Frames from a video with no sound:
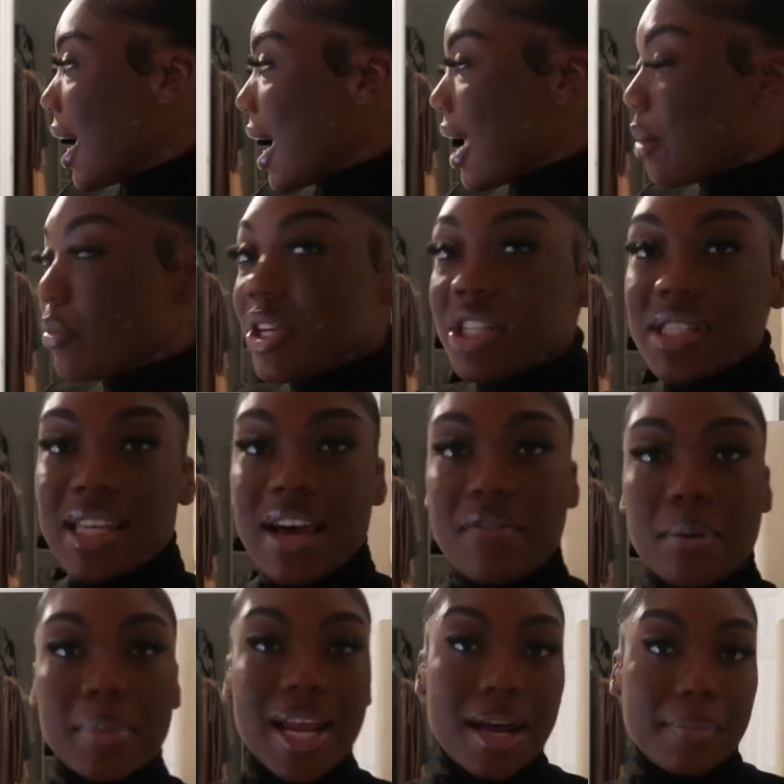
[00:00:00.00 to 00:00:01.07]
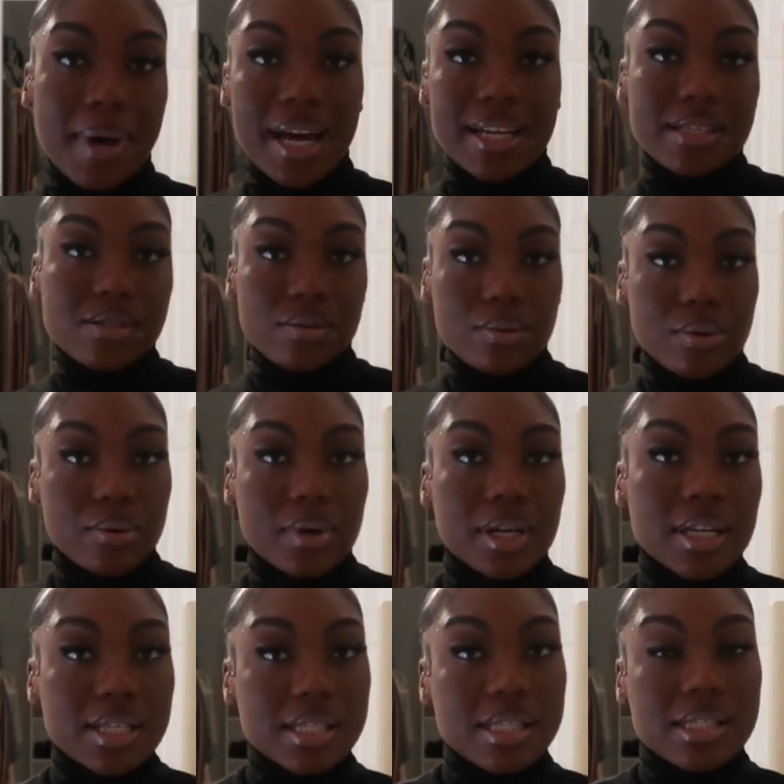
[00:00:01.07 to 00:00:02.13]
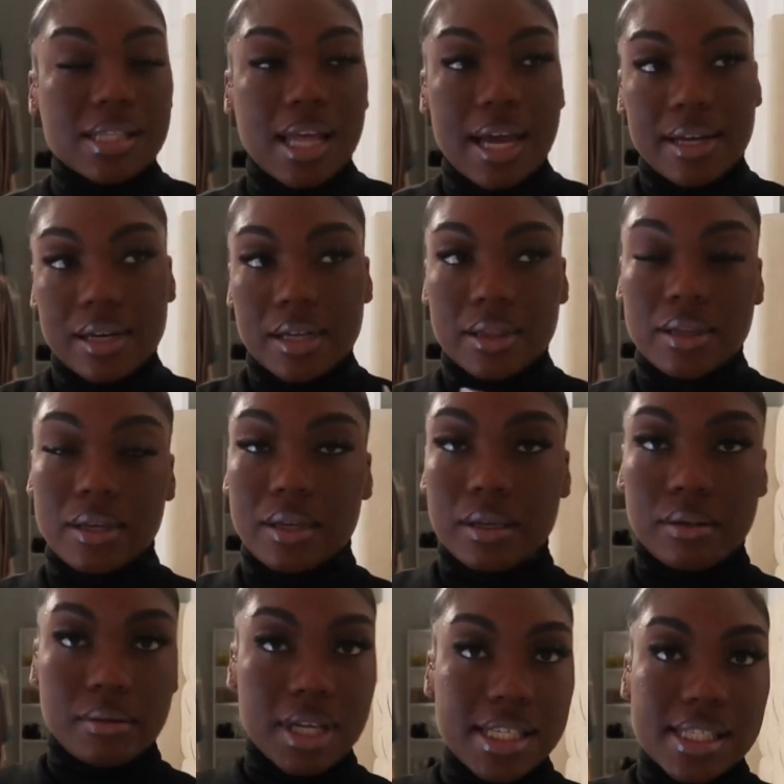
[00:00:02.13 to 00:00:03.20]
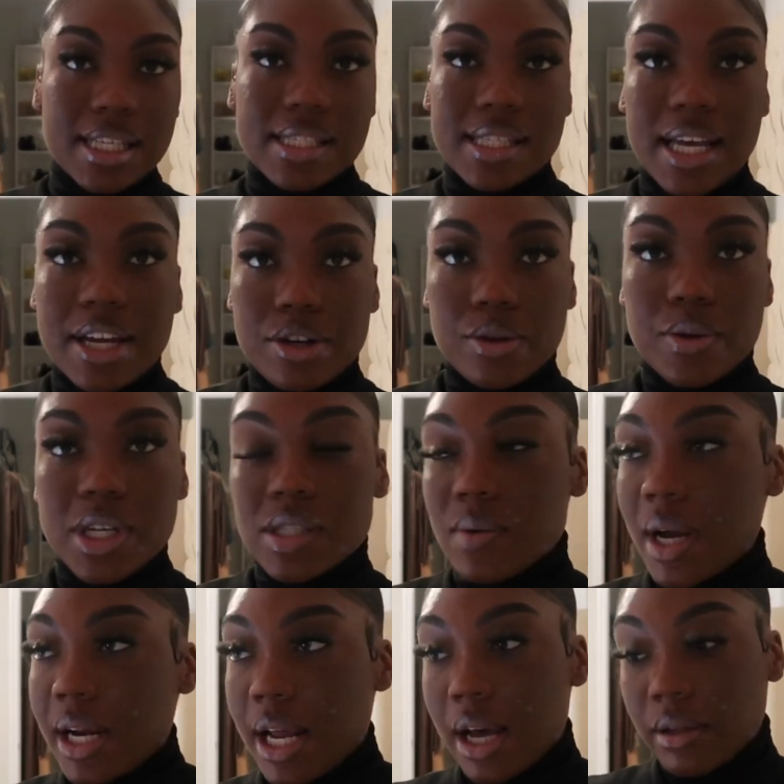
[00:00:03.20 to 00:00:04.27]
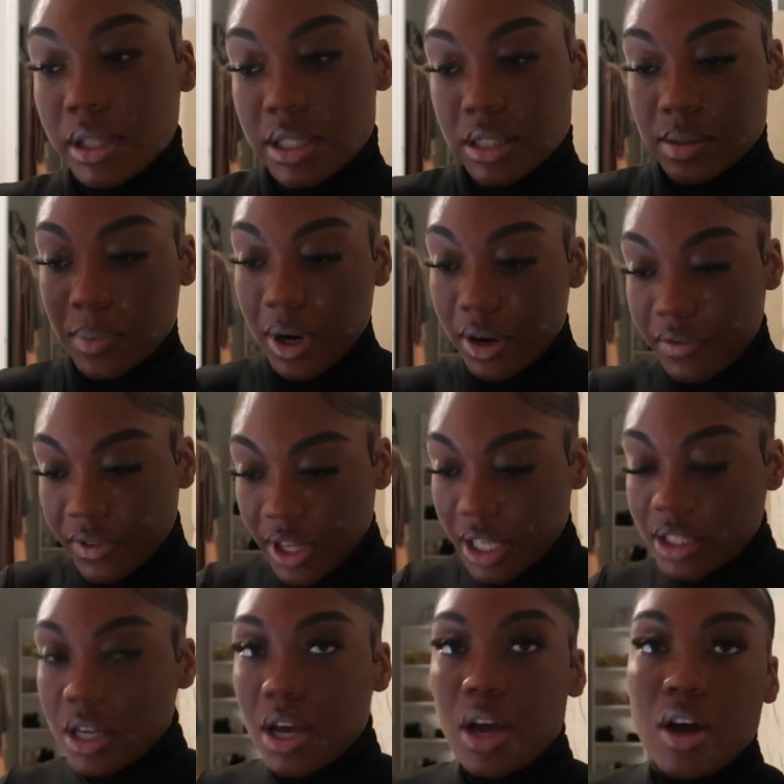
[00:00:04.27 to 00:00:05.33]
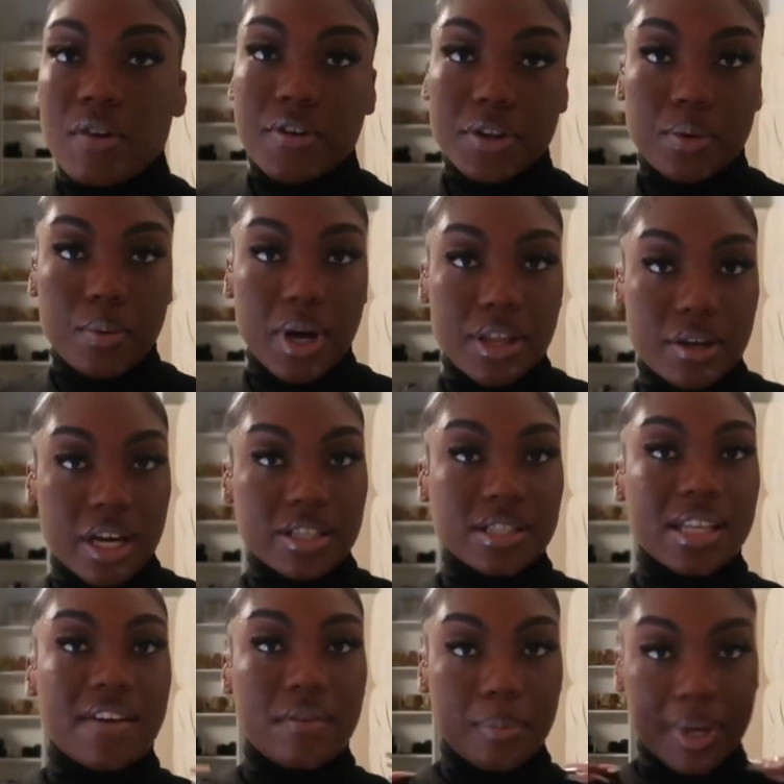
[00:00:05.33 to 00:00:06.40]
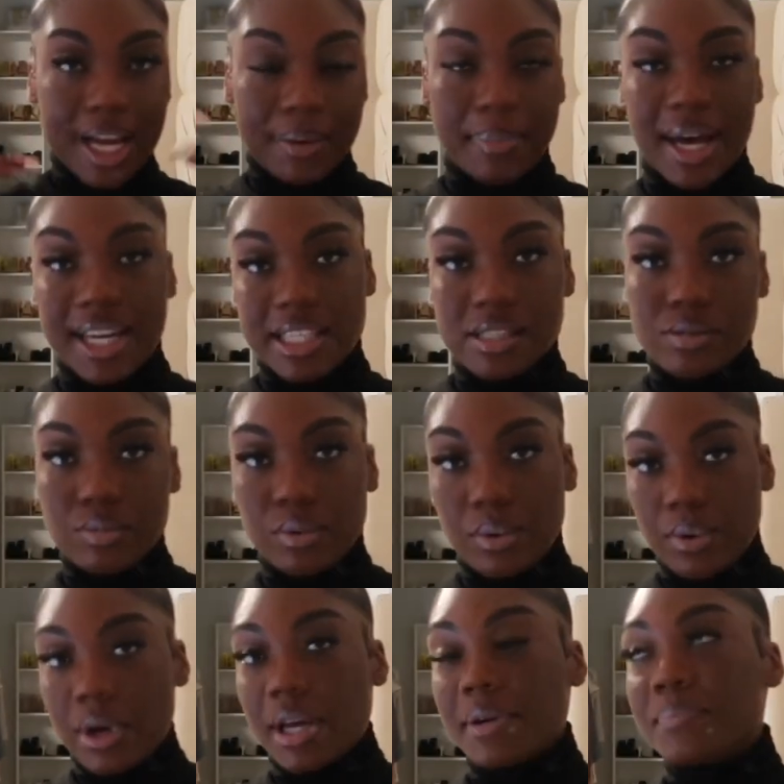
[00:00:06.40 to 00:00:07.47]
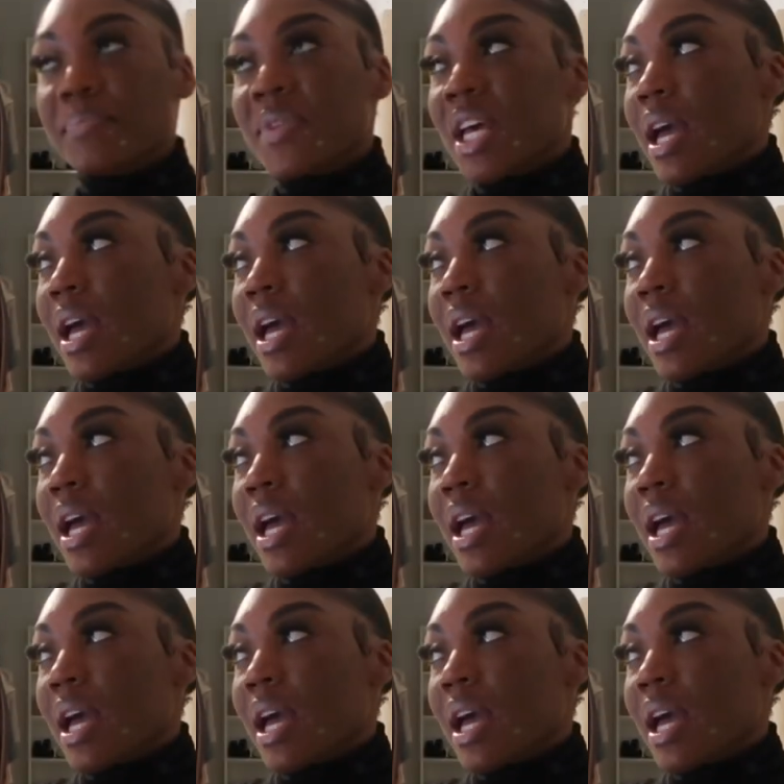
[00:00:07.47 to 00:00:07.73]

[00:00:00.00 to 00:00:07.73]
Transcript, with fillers: And we just have a black bodysuit on. This is like nothing. It's 68 degrees right now. This is perfect for the weather. I just have a black bodysuit on.